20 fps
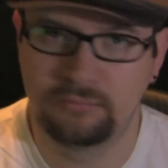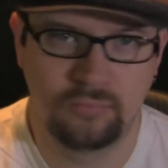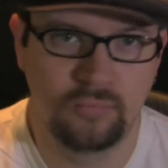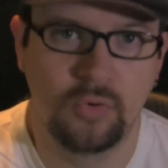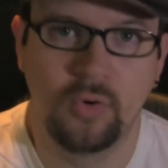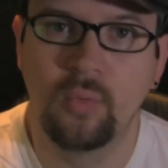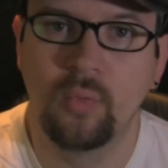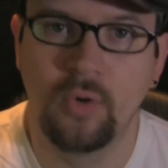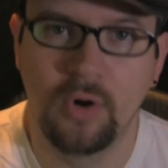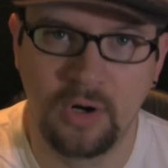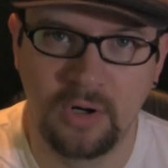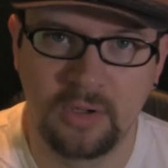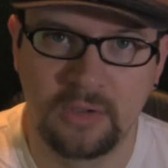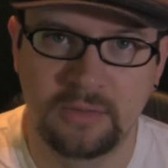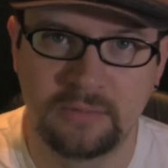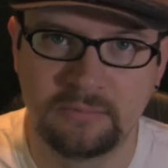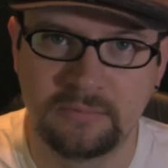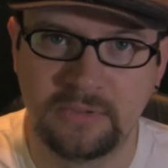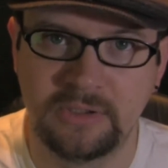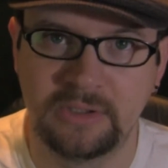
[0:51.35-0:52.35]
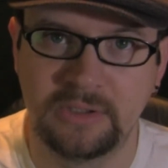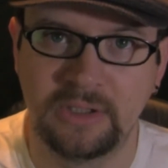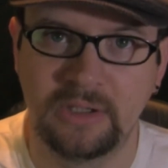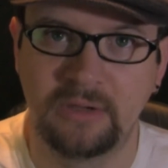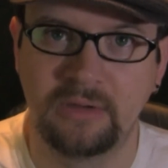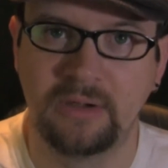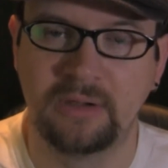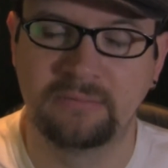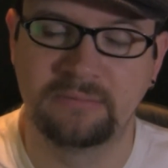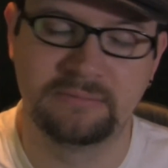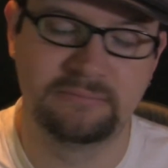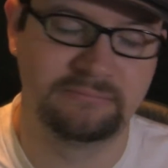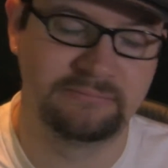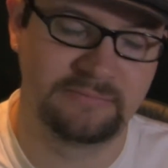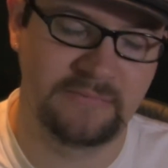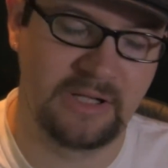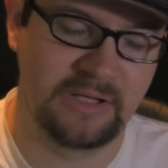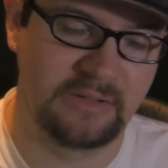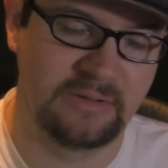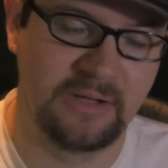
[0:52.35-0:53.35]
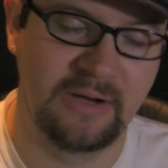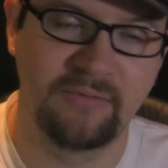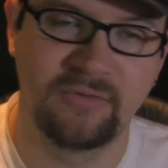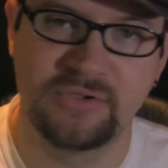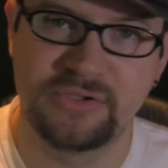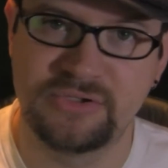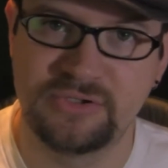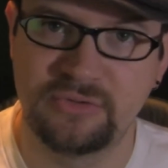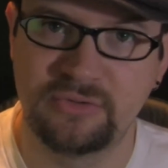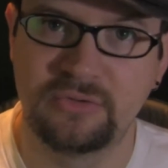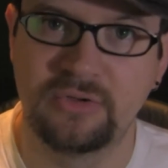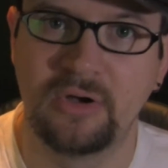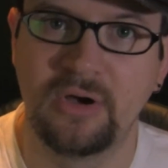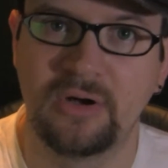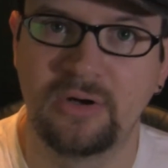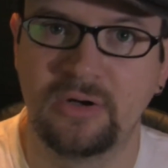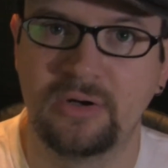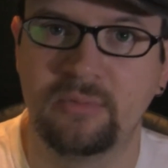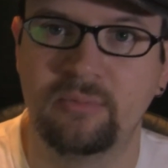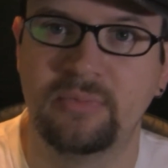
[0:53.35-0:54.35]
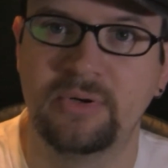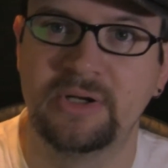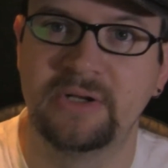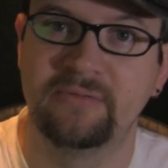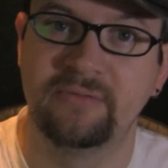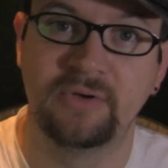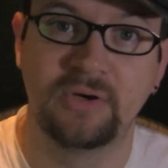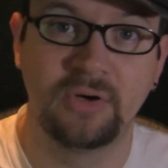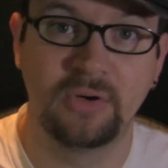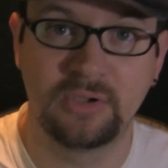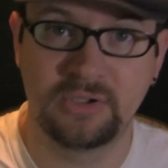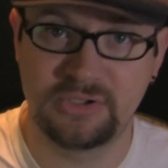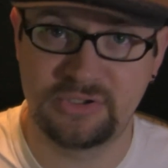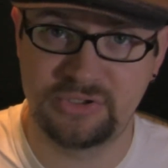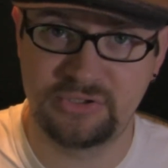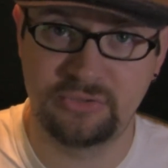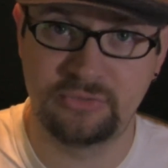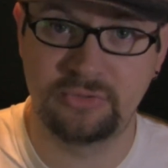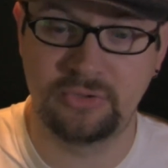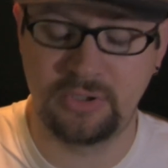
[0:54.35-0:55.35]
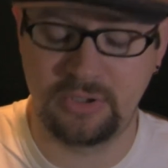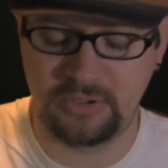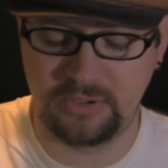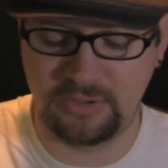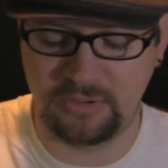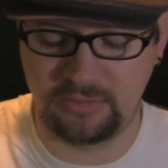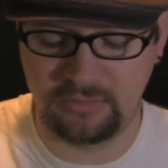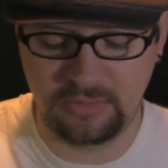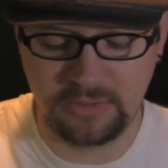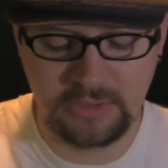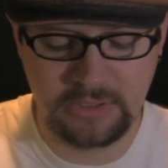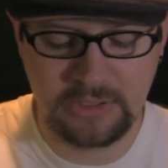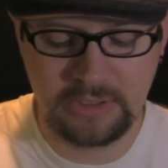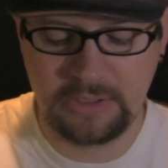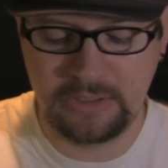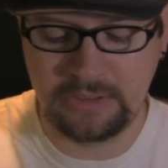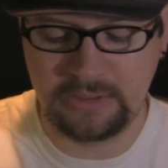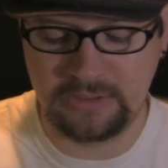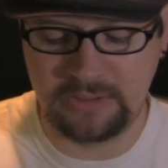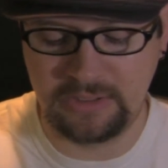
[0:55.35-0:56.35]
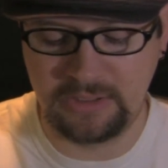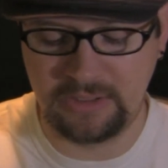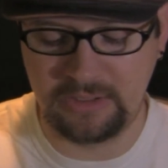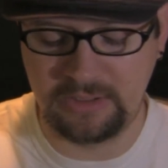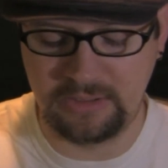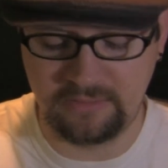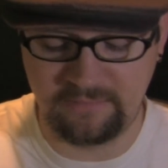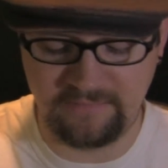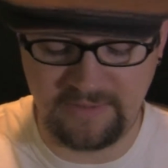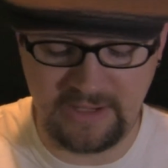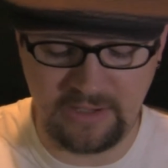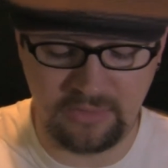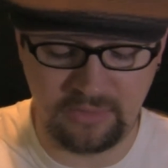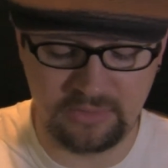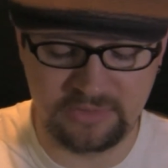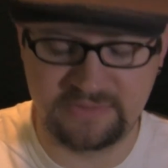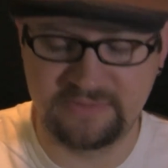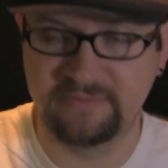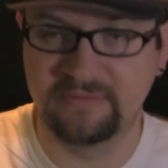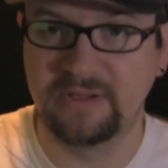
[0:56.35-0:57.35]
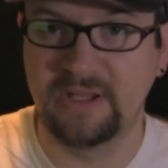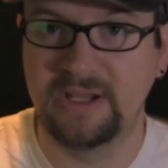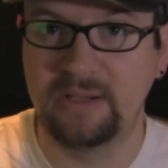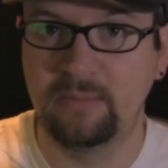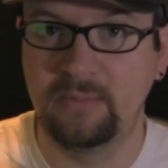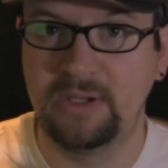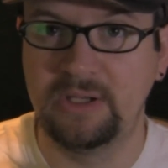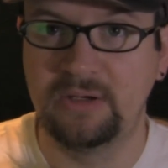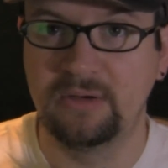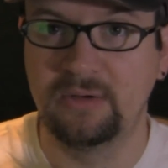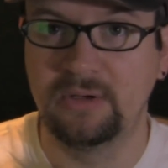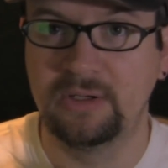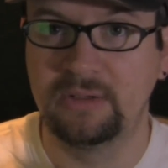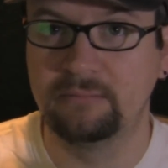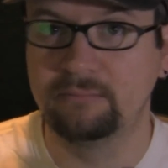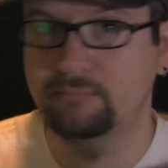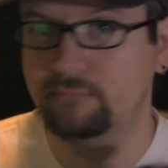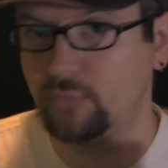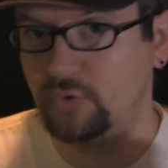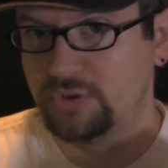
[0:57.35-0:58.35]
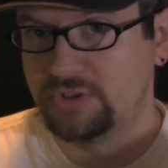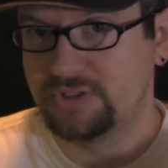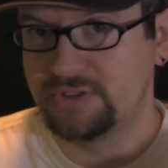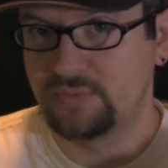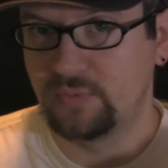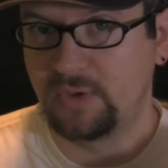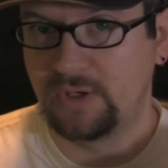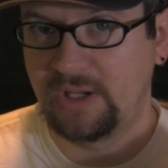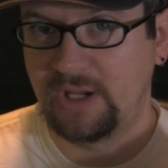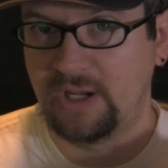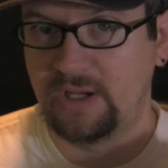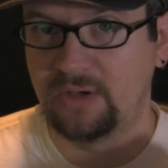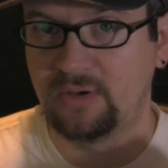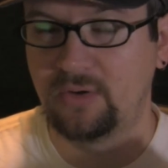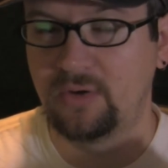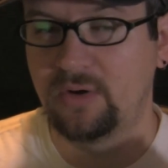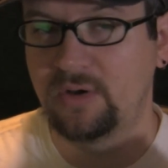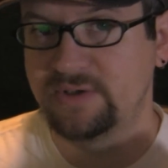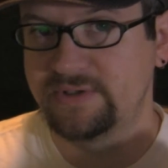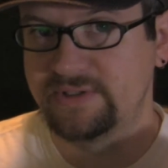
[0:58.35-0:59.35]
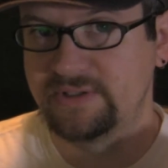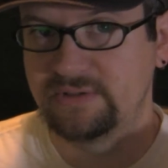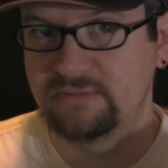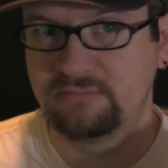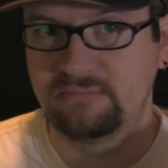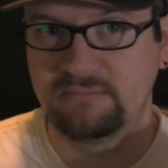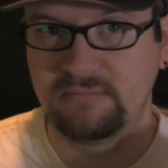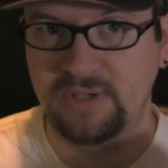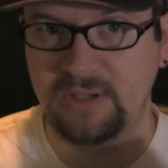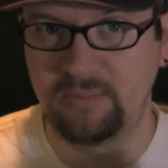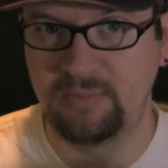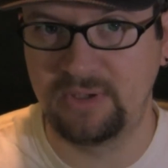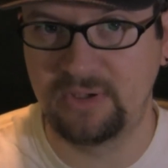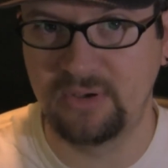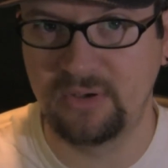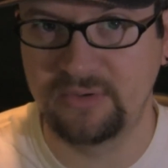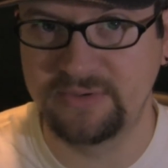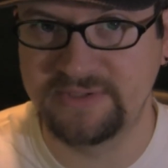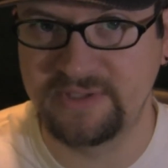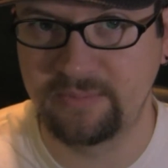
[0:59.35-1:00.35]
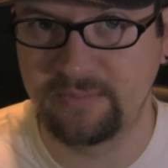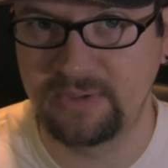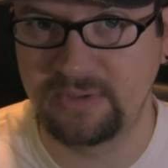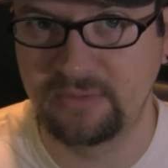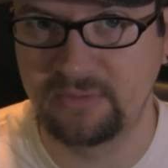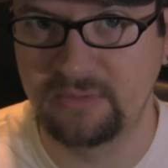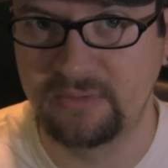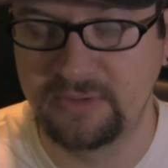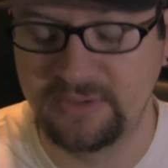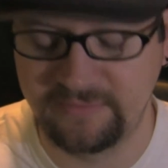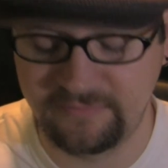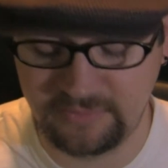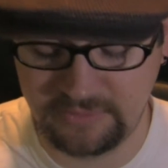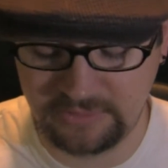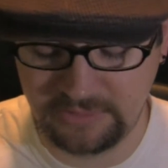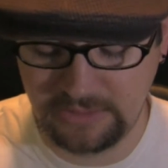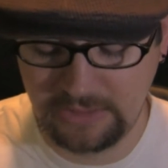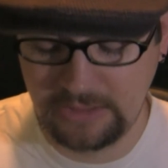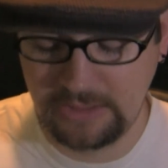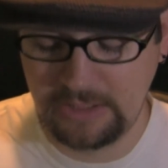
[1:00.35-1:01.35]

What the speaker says: will work. I'd never shoot in auto, but if you're going to shoot in auto, then evaluative light metering, which is what Canon calls it, might be called something a little different,